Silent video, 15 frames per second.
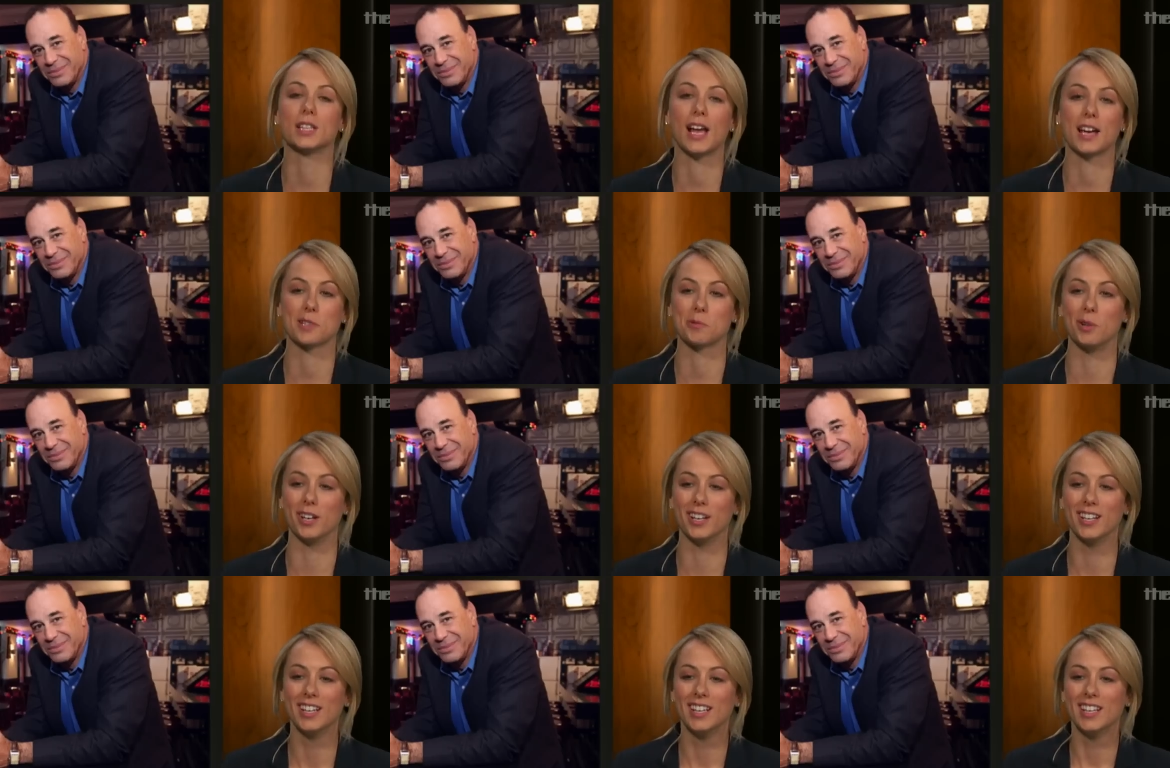Speaker 1: the last
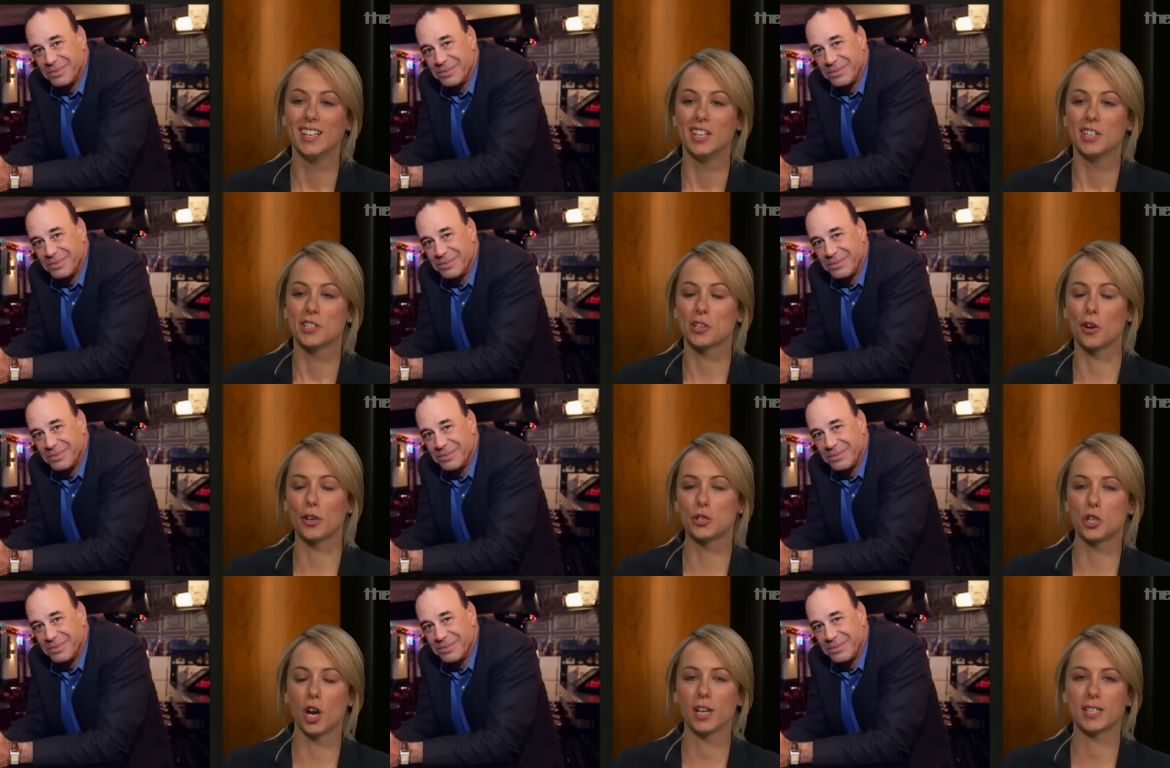one.
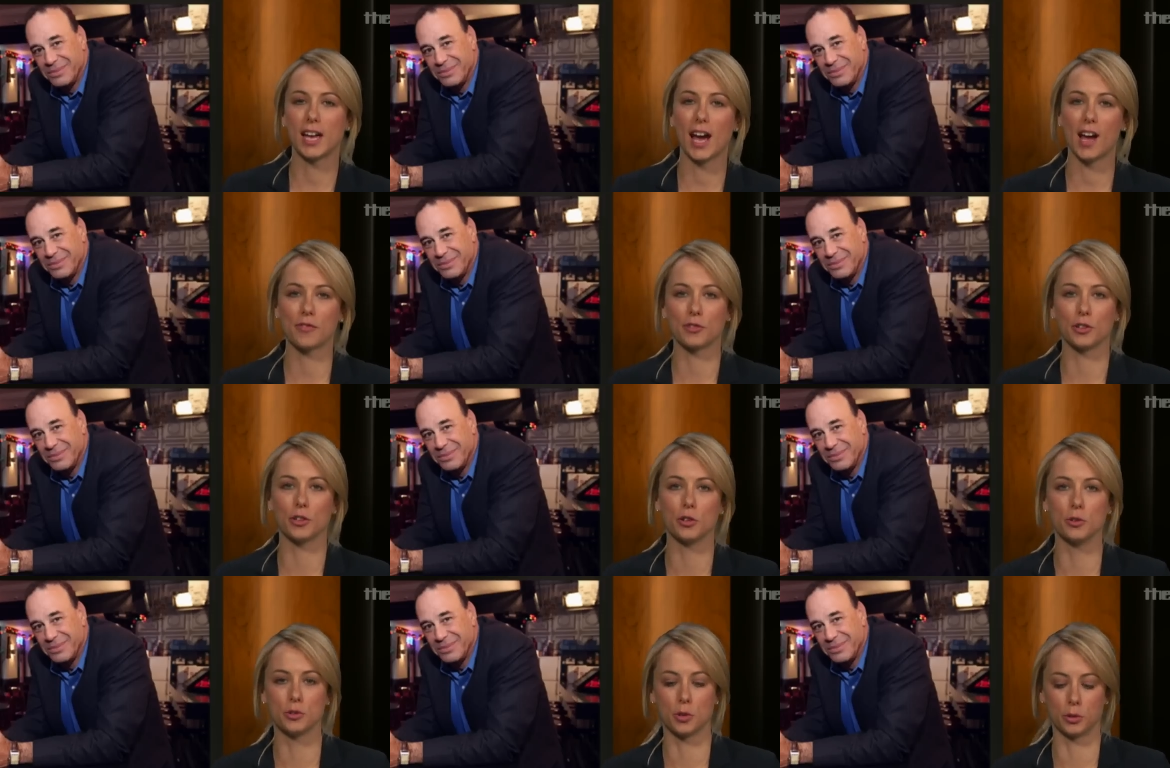Starring John
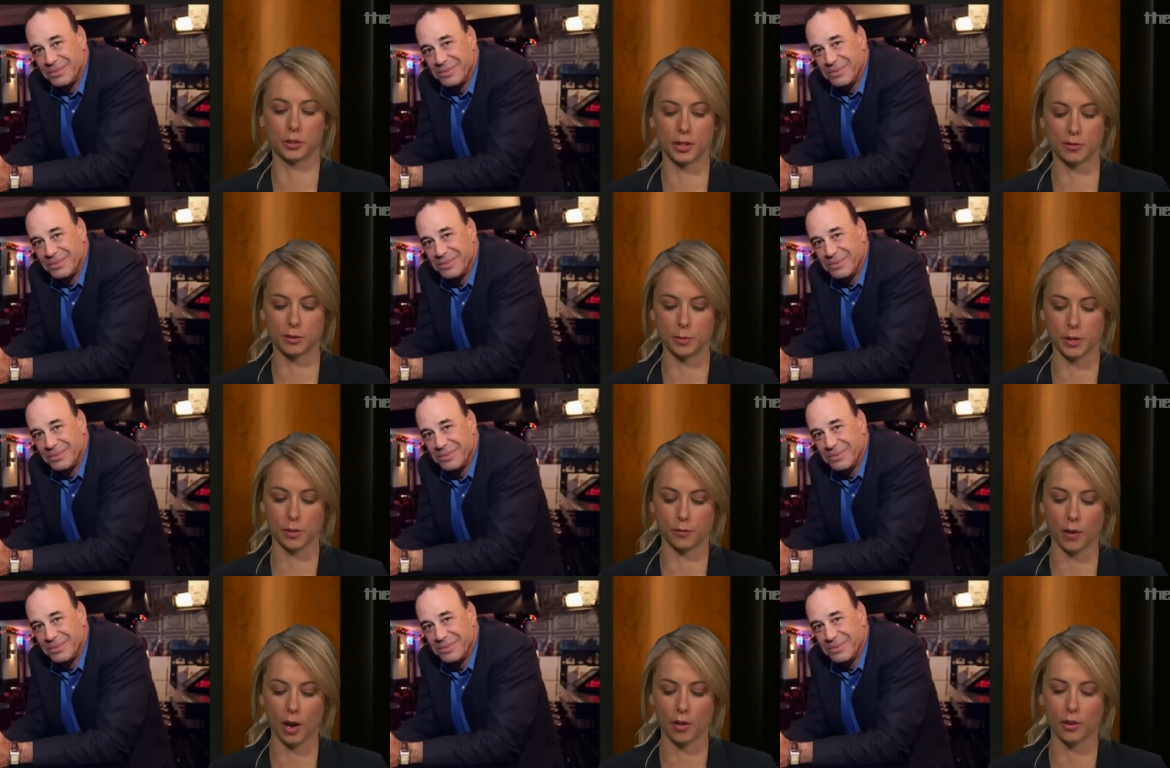Taffer, who's old enough to be
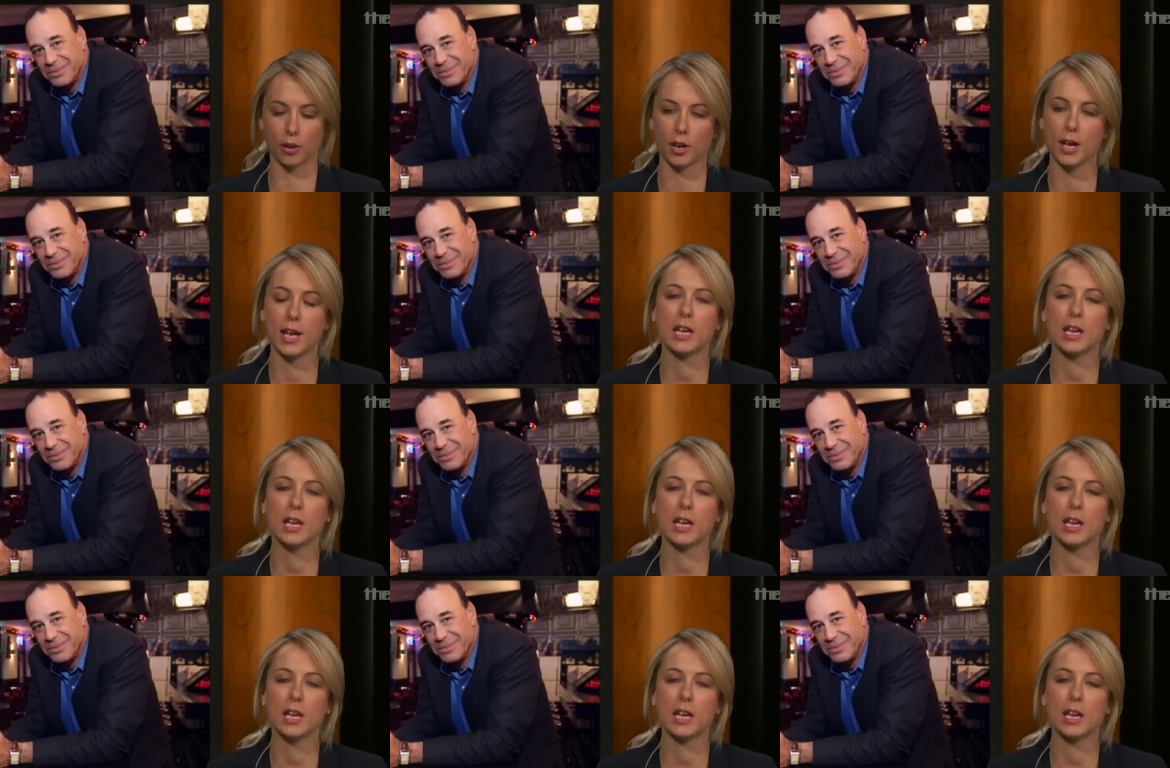your father.